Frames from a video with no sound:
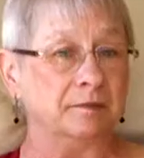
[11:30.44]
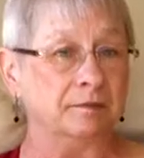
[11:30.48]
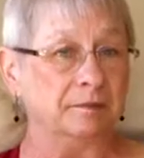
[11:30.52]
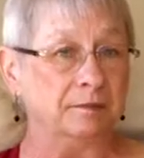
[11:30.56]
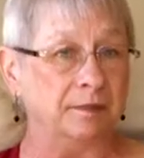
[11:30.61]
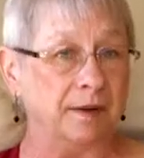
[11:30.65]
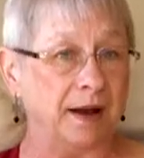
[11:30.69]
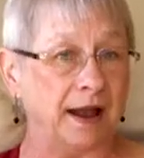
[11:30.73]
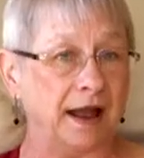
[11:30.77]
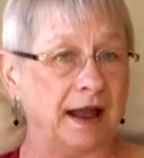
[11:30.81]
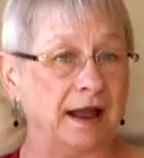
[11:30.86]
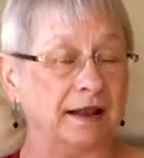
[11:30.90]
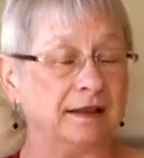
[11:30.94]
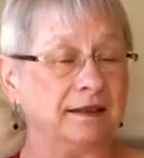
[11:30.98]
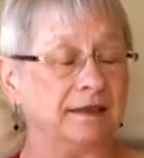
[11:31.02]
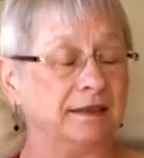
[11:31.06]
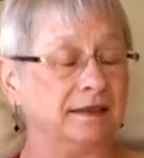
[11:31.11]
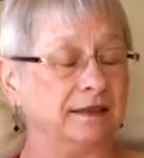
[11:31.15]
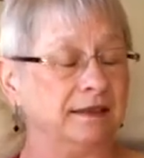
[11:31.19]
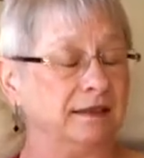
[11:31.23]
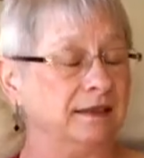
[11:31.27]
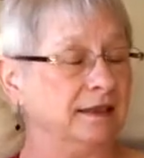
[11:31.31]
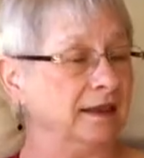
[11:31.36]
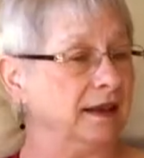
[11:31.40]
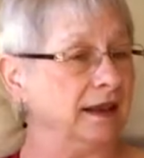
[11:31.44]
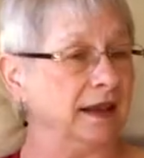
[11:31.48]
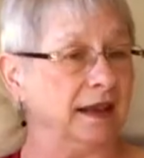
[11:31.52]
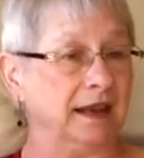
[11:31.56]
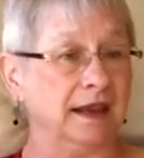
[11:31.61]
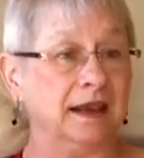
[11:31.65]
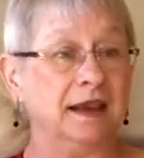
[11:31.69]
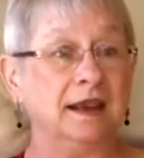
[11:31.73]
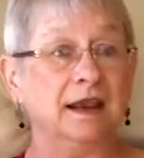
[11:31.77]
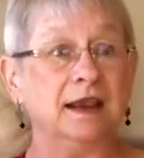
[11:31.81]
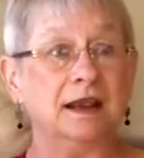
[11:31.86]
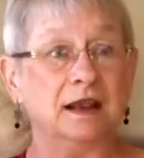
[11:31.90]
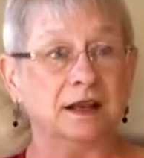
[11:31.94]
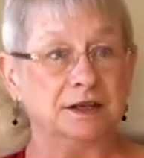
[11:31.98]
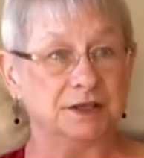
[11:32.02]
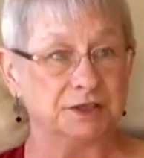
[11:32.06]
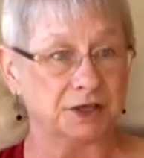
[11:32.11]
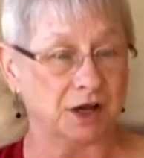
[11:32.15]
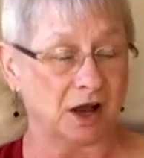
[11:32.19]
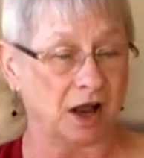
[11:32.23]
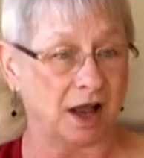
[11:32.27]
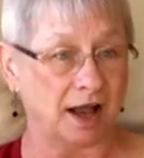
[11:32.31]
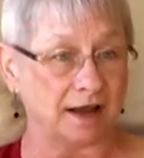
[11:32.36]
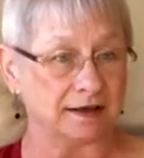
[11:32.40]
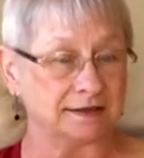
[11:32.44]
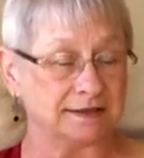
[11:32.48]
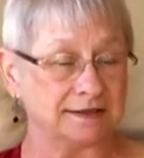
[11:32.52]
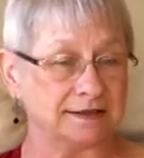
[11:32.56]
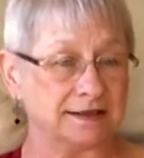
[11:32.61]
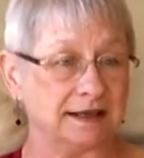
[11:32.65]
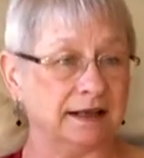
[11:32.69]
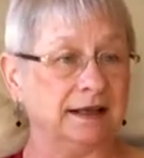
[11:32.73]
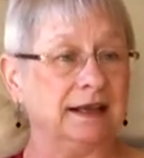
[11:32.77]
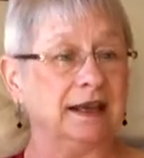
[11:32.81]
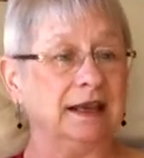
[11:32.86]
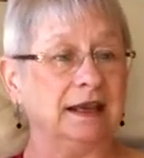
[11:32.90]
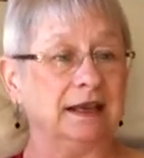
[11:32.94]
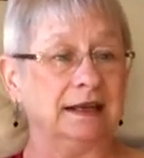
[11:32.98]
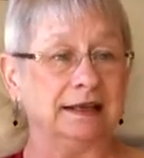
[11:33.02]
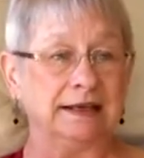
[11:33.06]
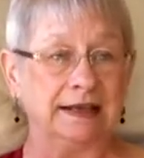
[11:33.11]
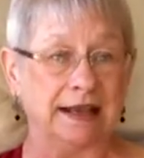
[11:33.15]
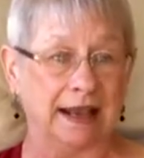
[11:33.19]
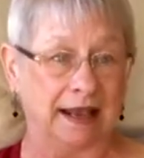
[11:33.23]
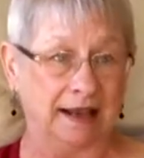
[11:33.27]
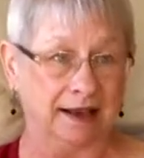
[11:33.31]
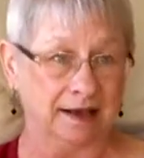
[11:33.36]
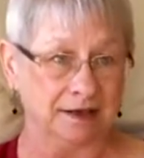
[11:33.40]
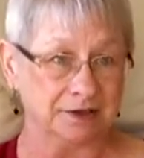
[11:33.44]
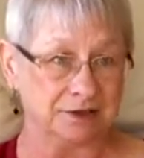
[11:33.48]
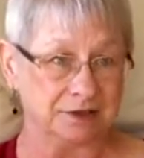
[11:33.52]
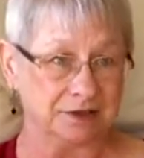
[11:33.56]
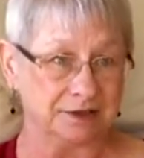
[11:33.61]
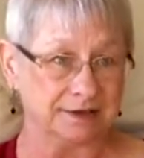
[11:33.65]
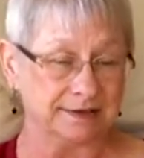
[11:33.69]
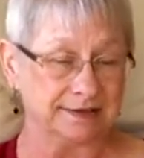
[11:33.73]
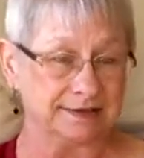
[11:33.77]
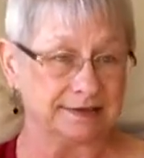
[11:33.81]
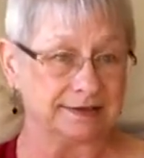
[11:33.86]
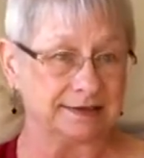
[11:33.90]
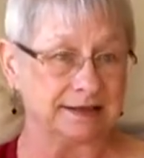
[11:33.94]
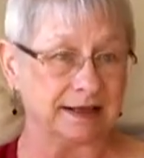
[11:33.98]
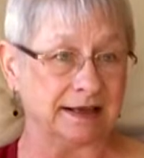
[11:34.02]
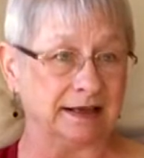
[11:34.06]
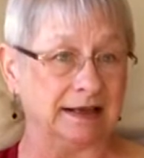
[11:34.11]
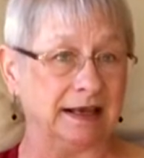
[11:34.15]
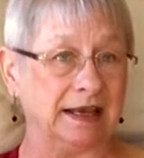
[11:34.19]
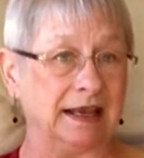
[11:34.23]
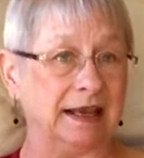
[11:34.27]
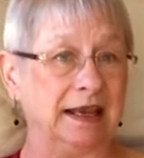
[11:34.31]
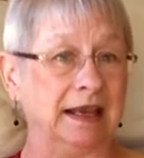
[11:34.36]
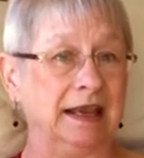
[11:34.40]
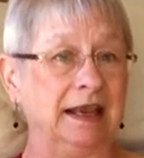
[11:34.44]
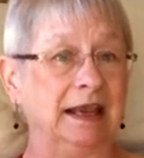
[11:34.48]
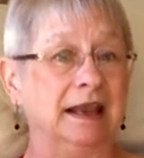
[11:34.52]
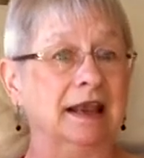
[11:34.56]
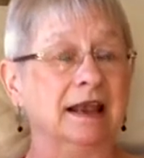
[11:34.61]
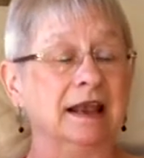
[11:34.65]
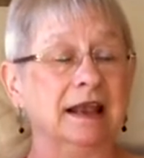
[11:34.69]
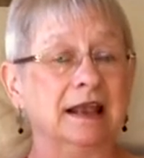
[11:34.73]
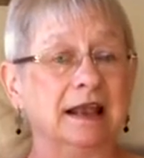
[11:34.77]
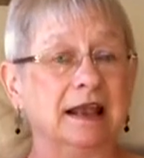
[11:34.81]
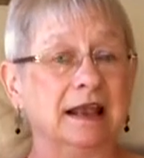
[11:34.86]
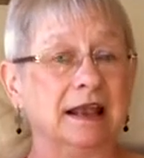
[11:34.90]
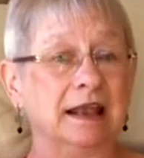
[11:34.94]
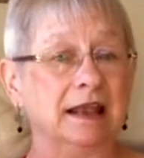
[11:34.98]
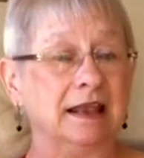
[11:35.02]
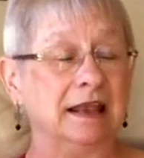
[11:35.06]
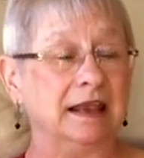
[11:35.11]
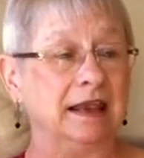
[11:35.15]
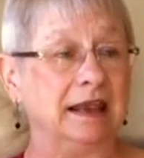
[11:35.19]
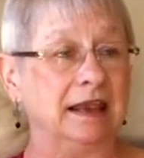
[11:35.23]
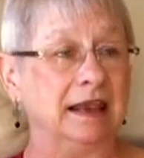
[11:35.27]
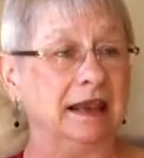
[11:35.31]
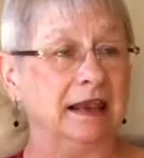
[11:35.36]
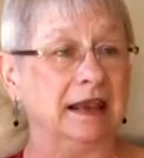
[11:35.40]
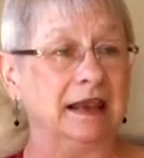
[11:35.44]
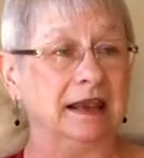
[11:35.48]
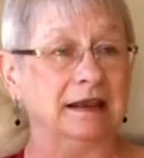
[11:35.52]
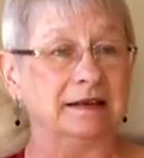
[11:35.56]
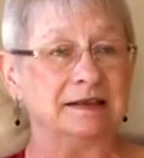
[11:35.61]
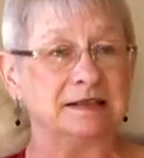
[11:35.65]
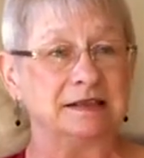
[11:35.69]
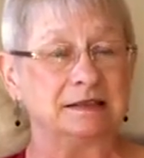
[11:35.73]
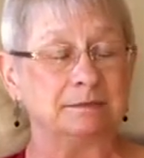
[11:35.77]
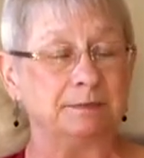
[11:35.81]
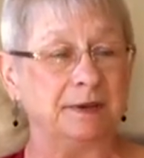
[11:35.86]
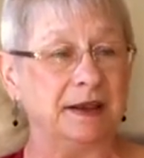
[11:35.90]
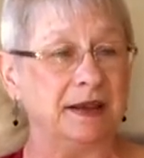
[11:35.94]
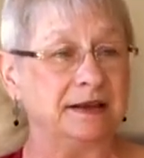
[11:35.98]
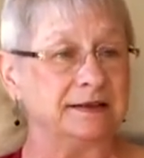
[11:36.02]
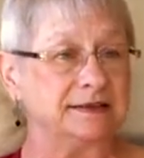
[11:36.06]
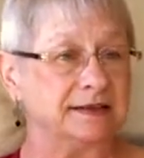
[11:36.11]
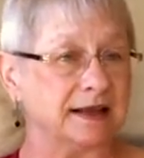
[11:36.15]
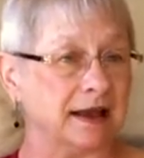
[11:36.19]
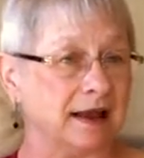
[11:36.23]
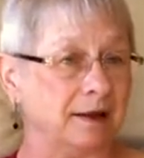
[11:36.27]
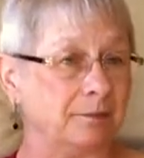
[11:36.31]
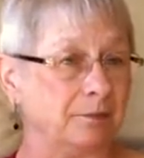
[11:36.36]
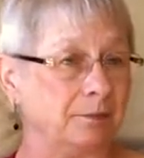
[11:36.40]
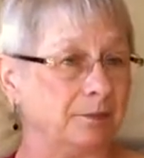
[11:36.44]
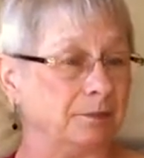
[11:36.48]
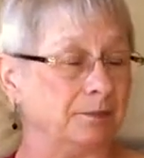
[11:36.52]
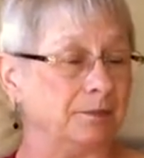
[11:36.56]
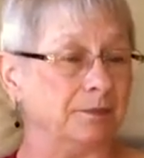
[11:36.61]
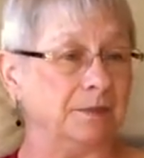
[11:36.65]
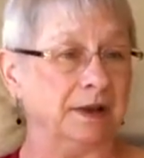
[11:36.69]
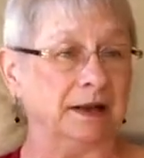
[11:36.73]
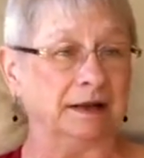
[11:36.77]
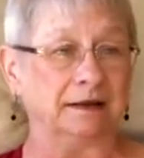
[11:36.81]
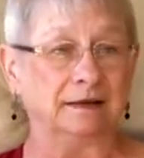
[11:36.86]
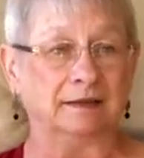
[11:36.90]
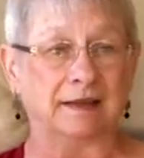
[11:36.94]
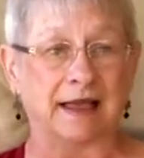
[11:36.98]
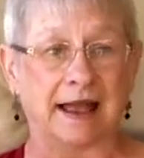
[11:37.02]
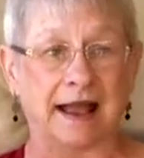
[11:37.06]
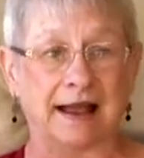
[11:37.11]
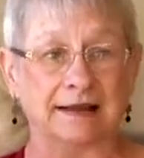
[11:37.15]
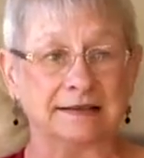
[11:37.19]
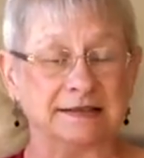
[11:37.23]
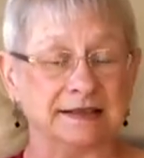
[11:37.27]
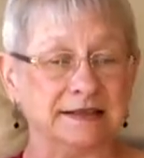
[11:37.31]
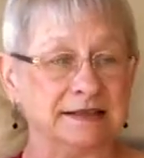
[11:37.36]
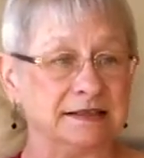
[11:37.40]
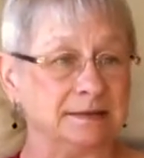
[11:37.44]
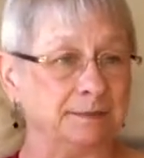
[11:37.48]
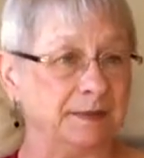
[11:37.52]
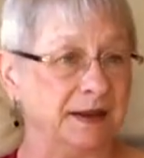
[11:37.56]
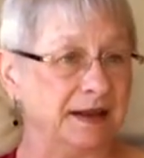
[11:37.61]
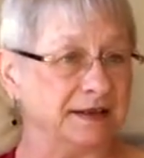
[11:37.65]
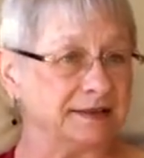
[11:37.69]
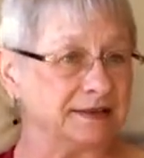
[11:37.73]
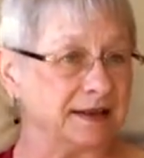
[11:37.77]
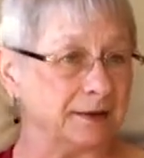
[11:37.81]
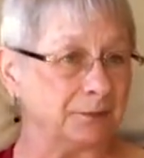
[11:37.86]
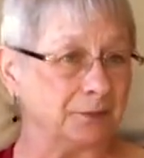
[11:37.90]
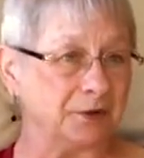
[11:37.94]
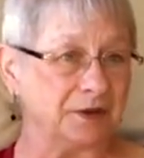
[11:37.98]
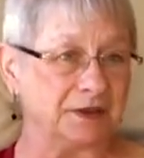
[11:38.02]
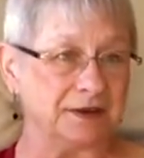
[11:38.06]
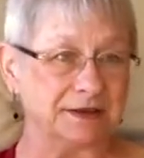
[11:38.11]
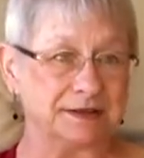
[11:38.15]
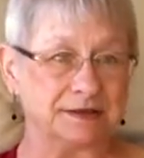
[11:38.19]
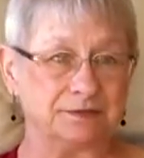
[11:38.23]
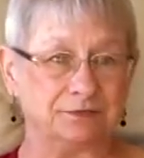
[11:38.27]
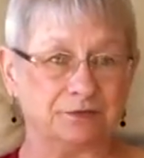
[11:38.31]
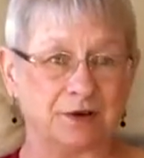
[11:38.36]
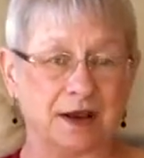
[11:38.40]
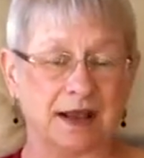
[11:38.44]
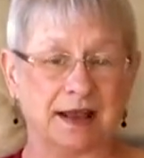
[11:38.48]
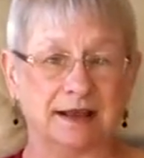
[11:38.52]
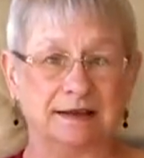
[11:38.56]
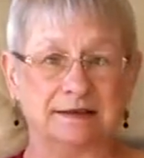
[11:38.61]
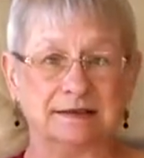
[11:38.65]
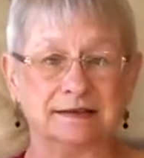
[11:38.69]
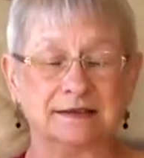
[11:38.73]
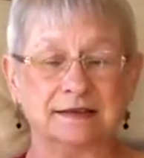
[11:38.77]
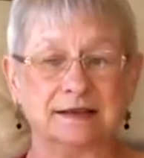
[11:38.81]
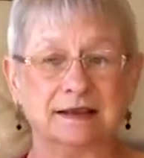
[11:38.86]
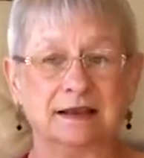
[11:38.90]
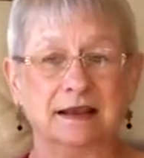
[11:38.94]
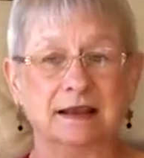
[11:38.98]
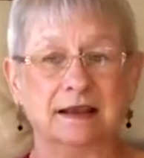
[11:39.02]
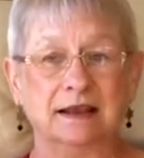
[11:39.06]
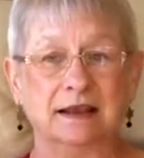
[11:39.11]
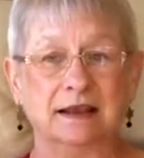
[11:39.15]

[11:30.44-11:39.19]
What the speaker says: But he talks and he engages and he speaks up in class. He speaks up with his friends.